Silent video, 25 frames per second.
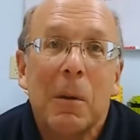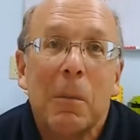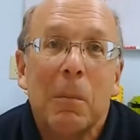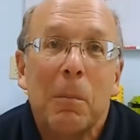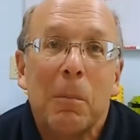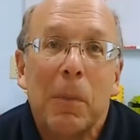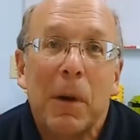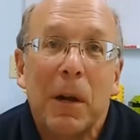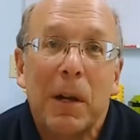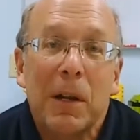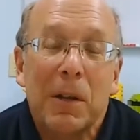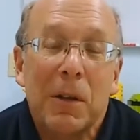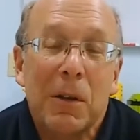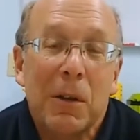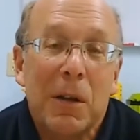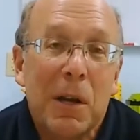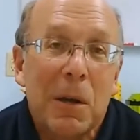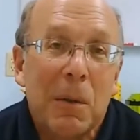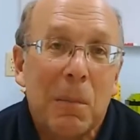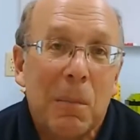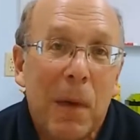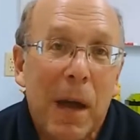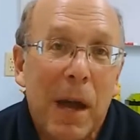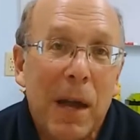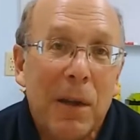But you can
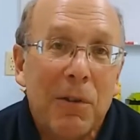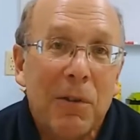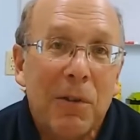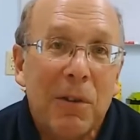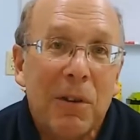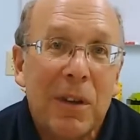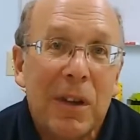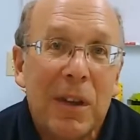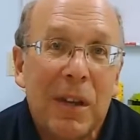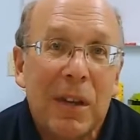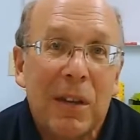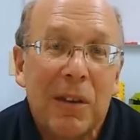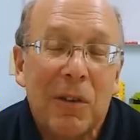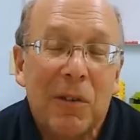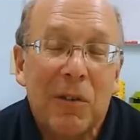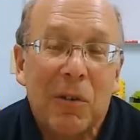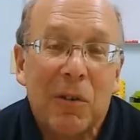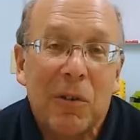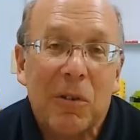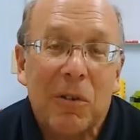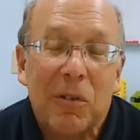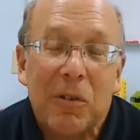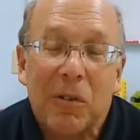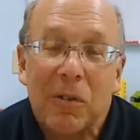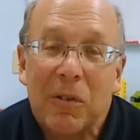imagine
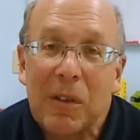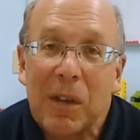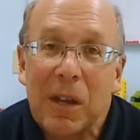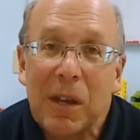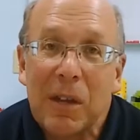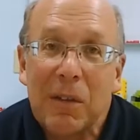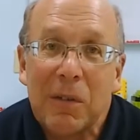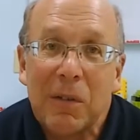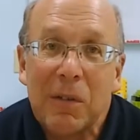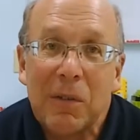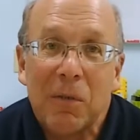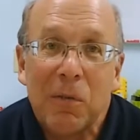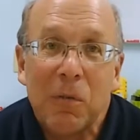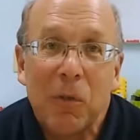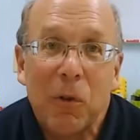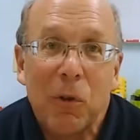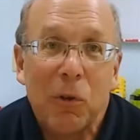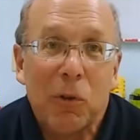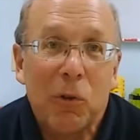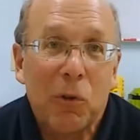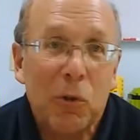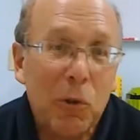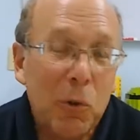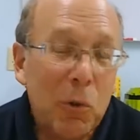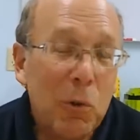that for
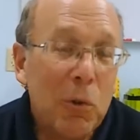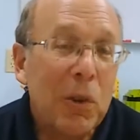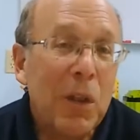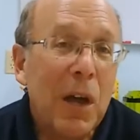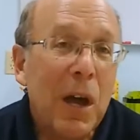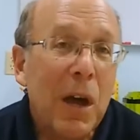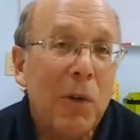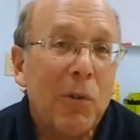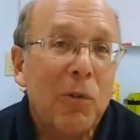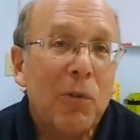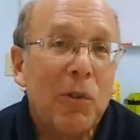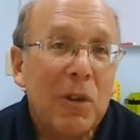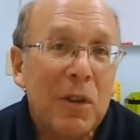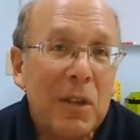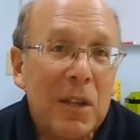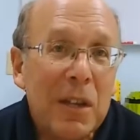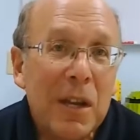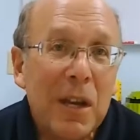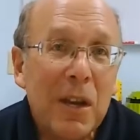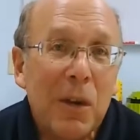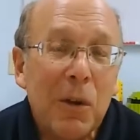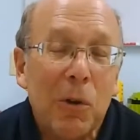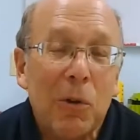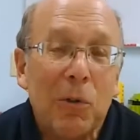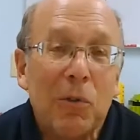2,000
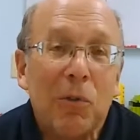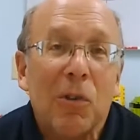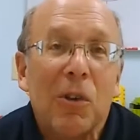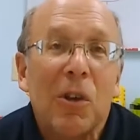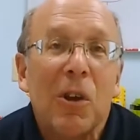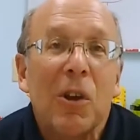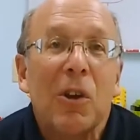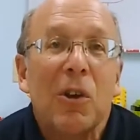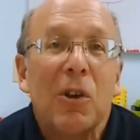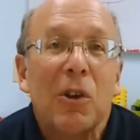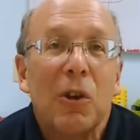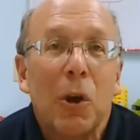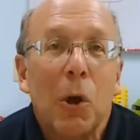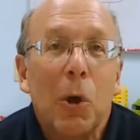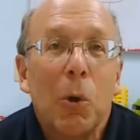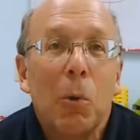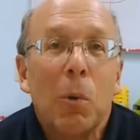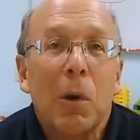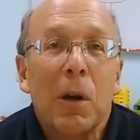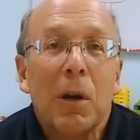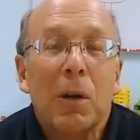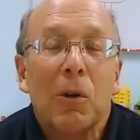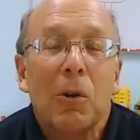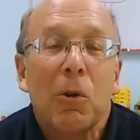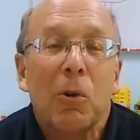years, no
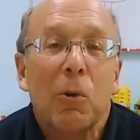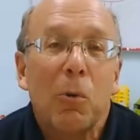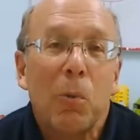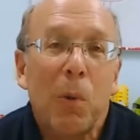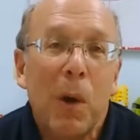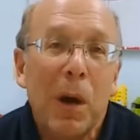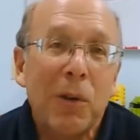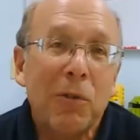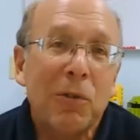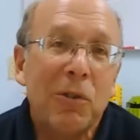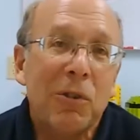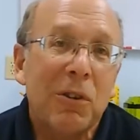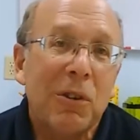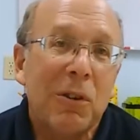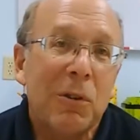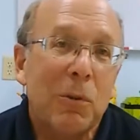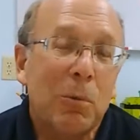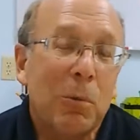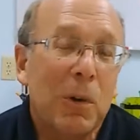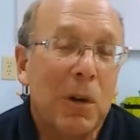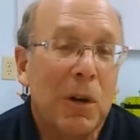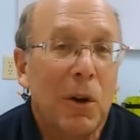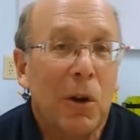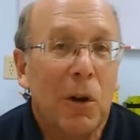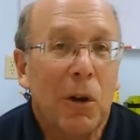one questioned
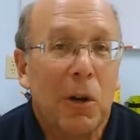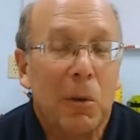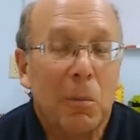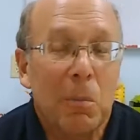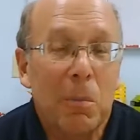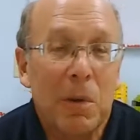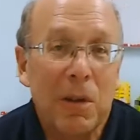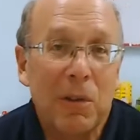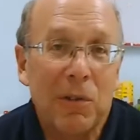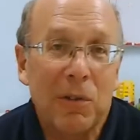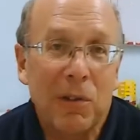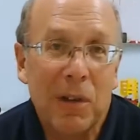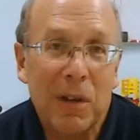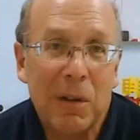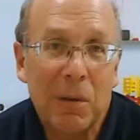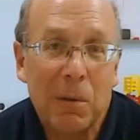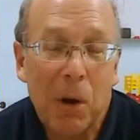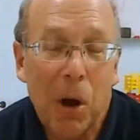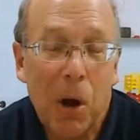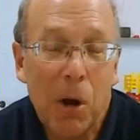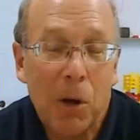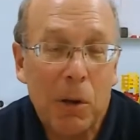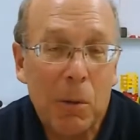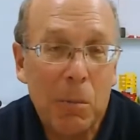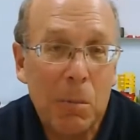what
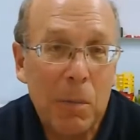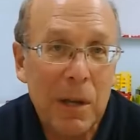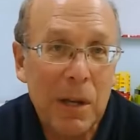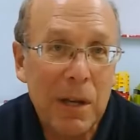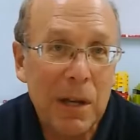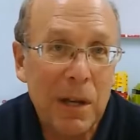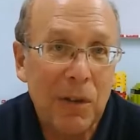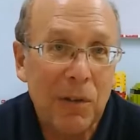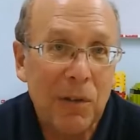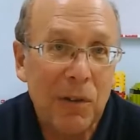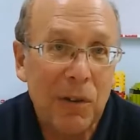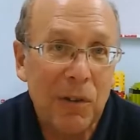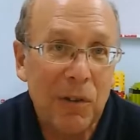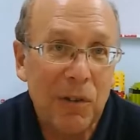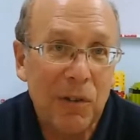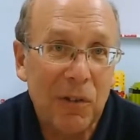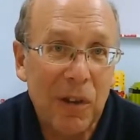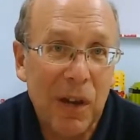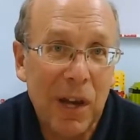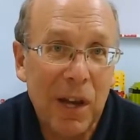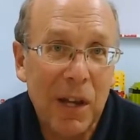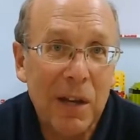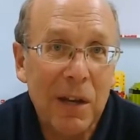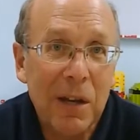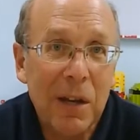Archimedes had
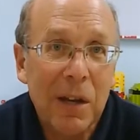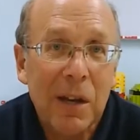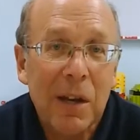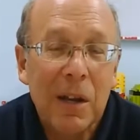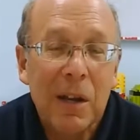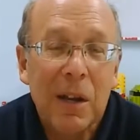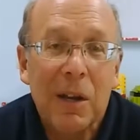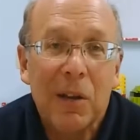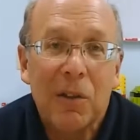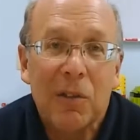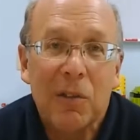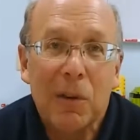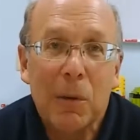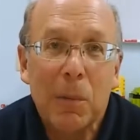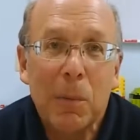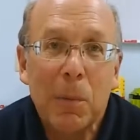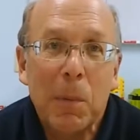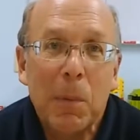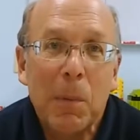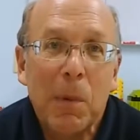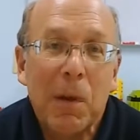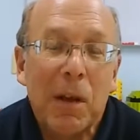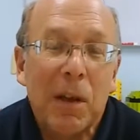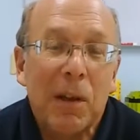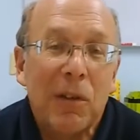said, simply
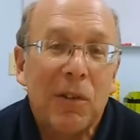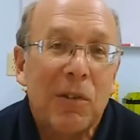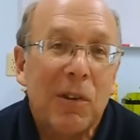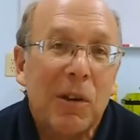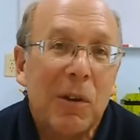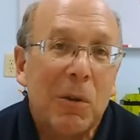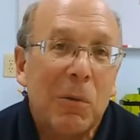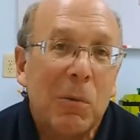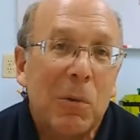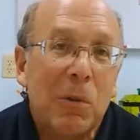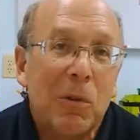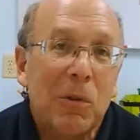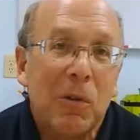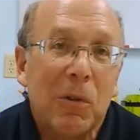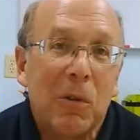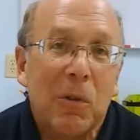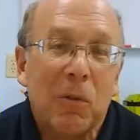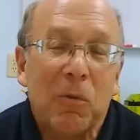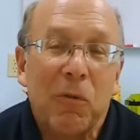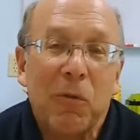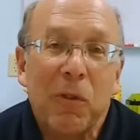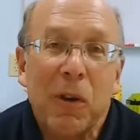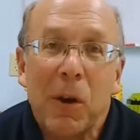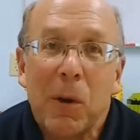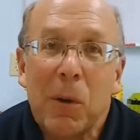because he was a
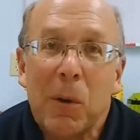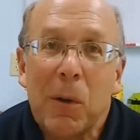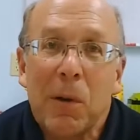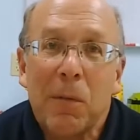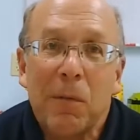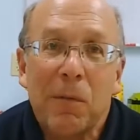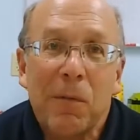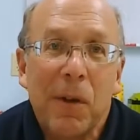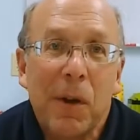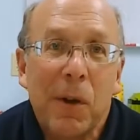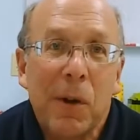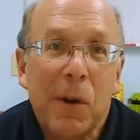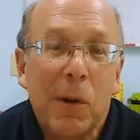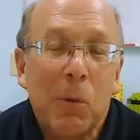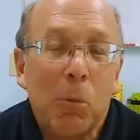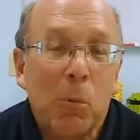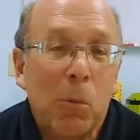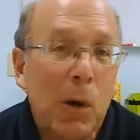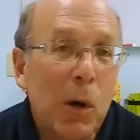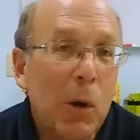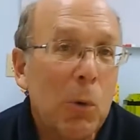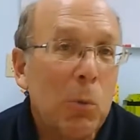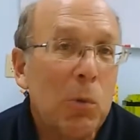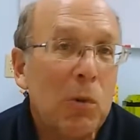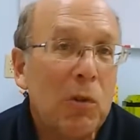very, very
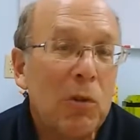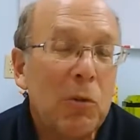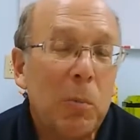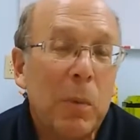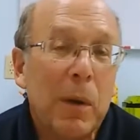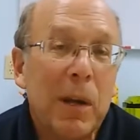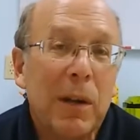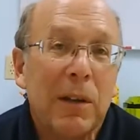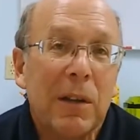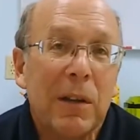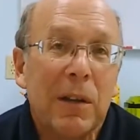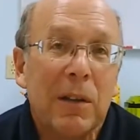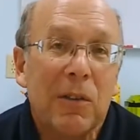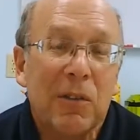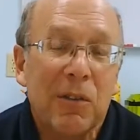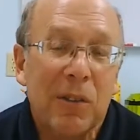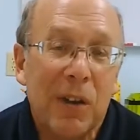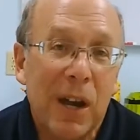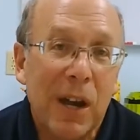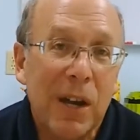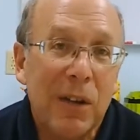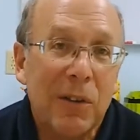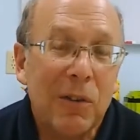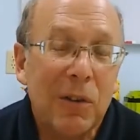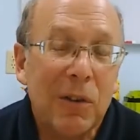well-respected
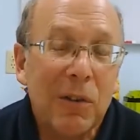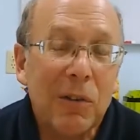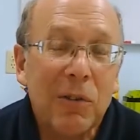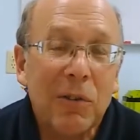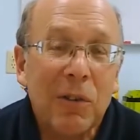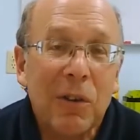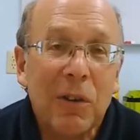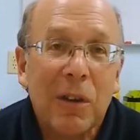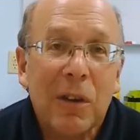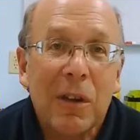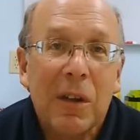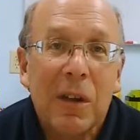scientist,